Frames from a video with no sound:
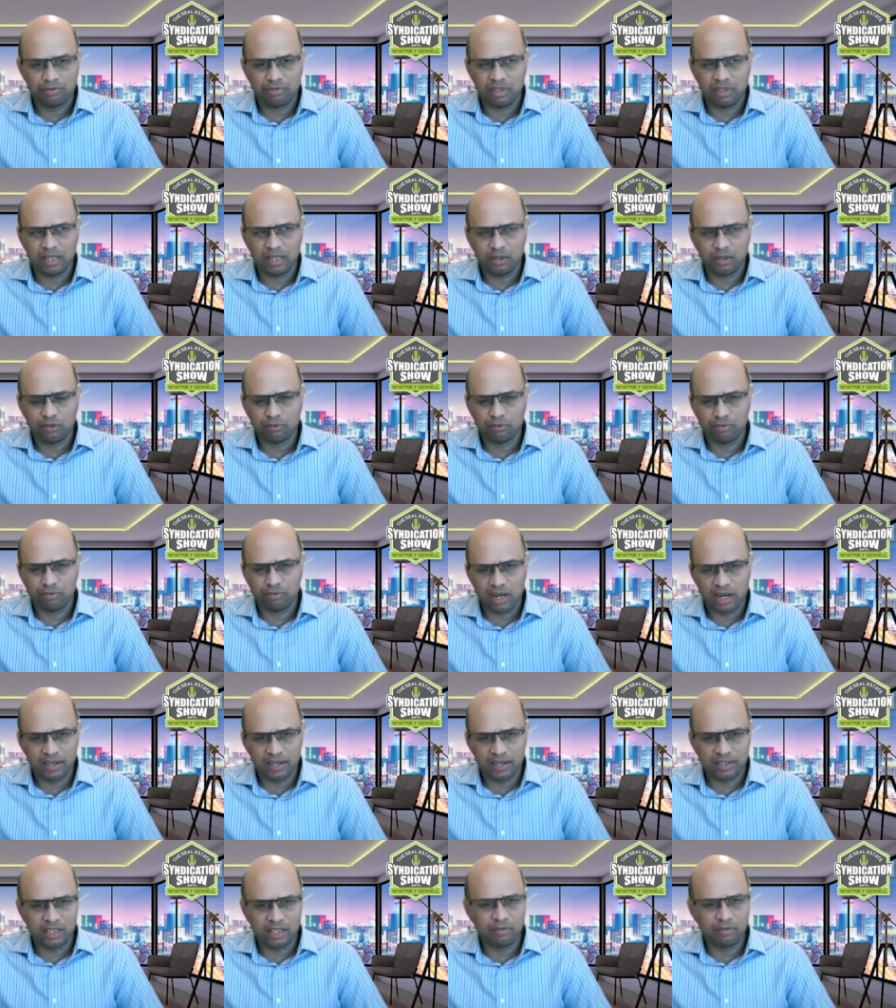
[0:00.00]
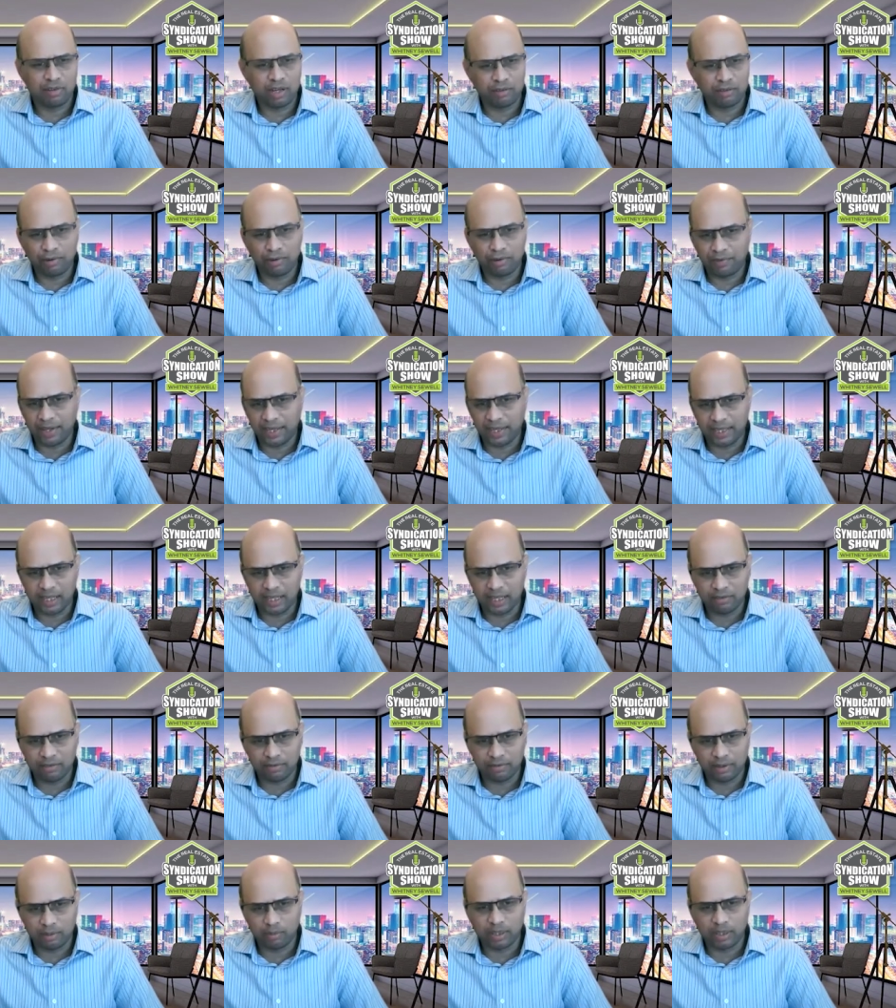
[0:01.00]
around five hundred, five fifty K
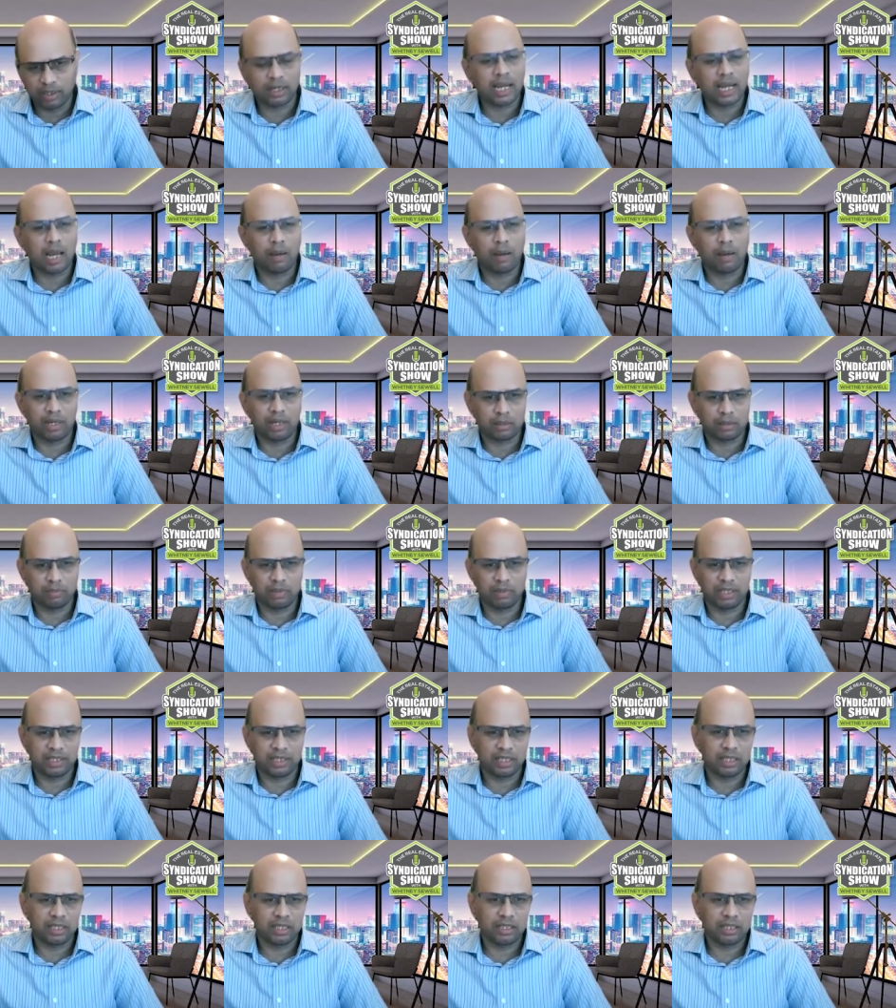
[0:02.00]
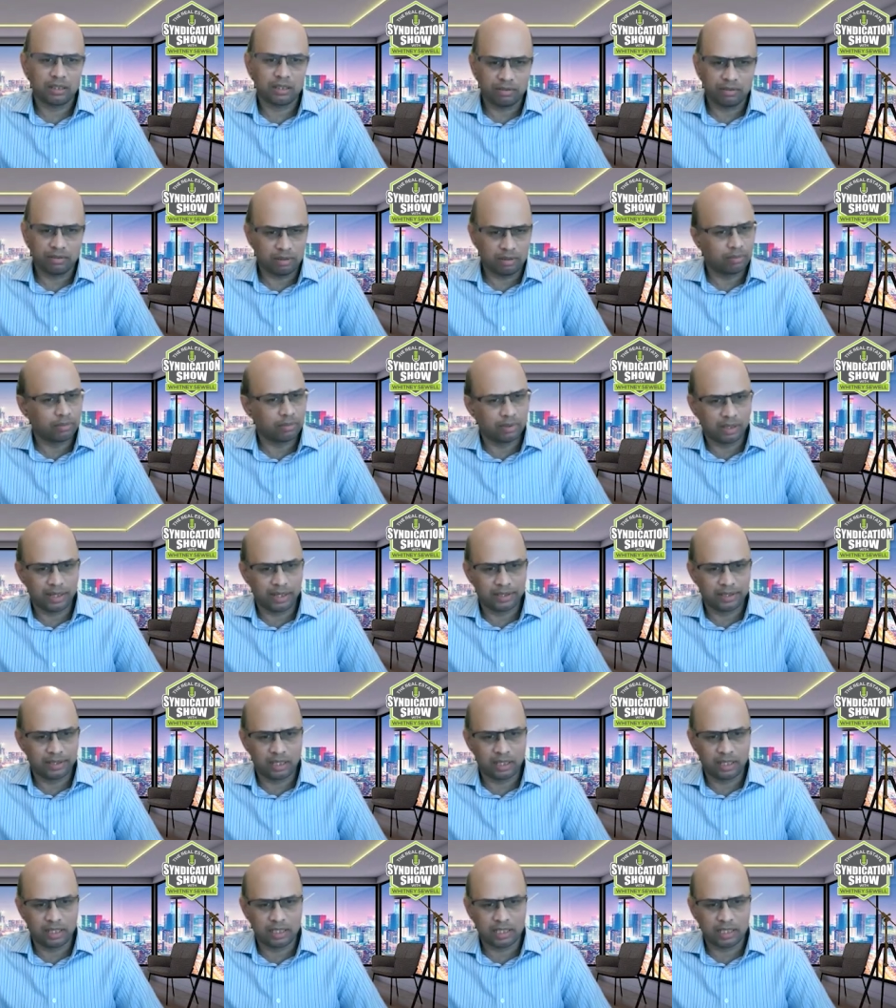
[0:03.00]
from CapEx budget from
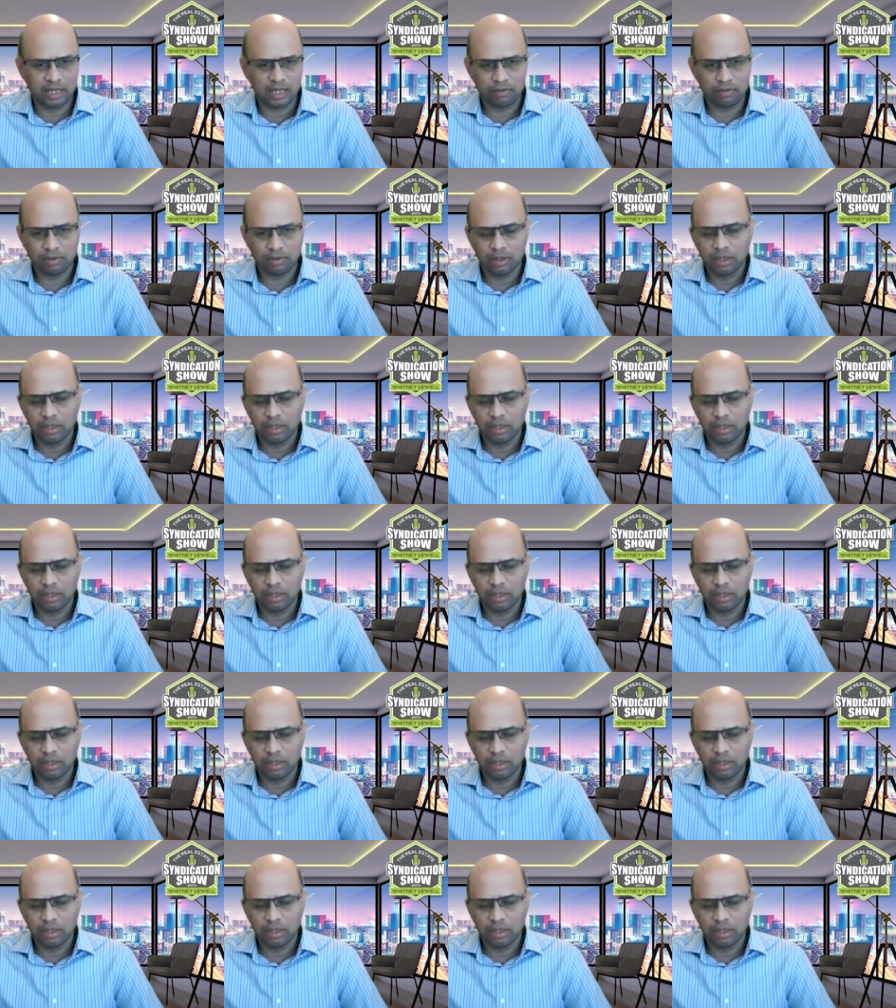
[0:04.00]
lender itself,